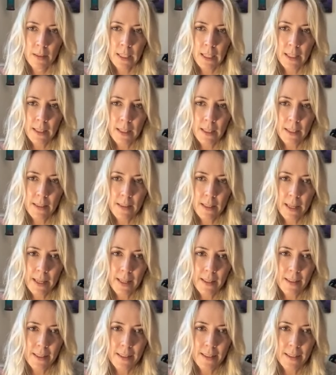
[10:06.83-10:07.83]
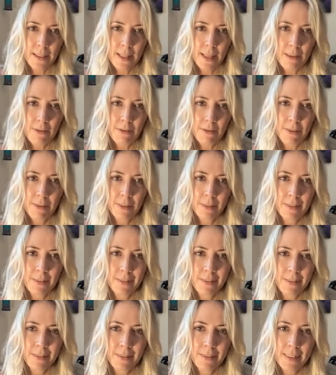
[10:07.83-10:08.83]
It is like this thief
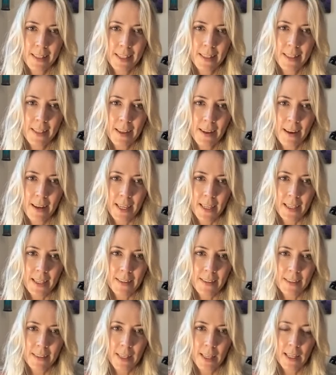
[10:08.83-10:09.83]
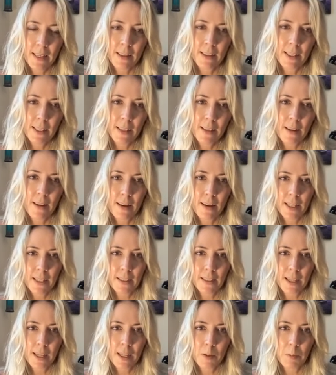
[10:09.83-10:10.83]
in the night. And I think
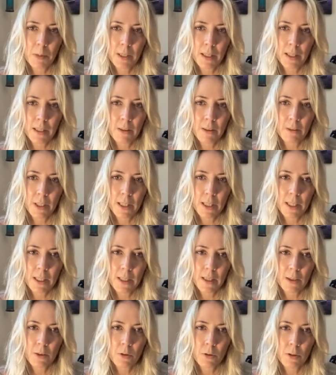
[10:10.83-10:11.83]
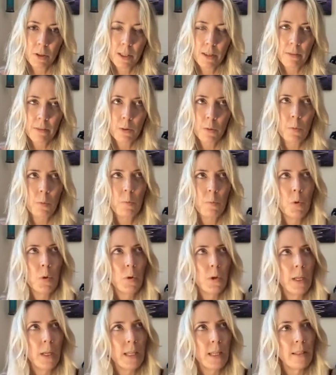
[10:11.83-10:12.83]
nighttime it can really, or even
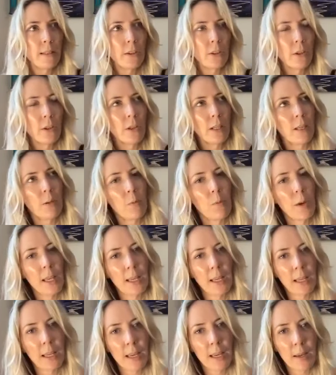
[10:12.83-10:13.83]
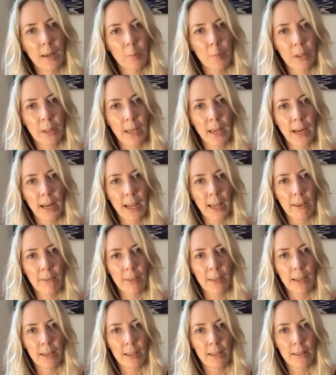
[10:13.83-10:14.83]
mornings, you know, like waking up with that
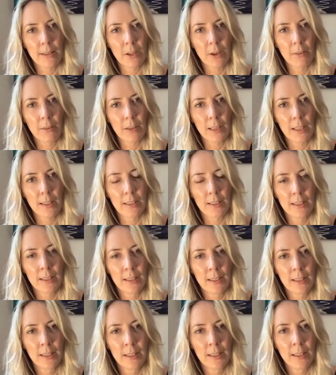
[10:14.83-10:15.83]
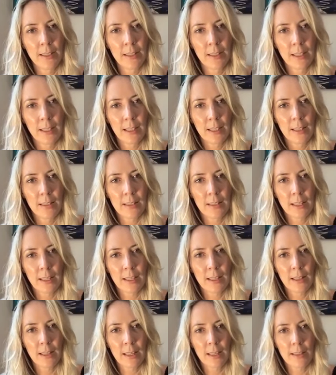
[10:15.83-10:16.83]
heaviness of it. It's
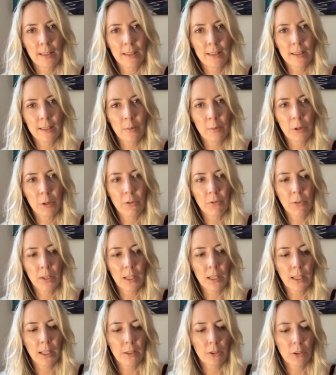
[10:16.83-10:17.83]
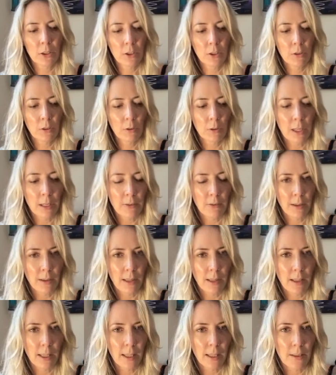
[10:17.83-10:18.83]
like that similar feeling to grief,
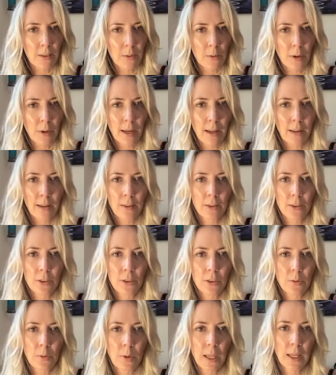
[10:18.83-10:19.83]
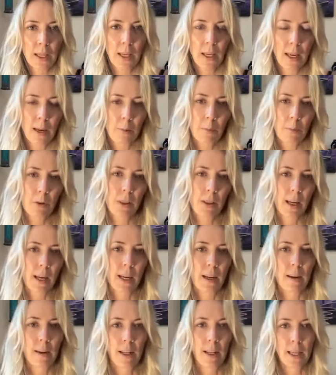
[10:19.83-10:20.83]
I think, as well. Just waking up with
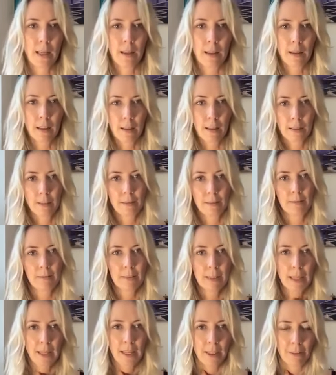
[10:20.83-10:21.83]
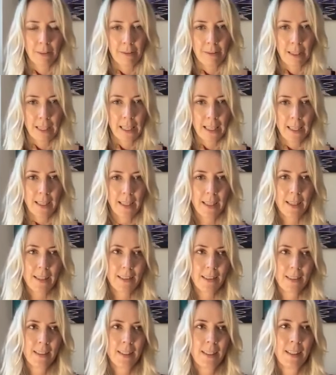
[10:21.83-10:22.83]
that, like kind of feeling it.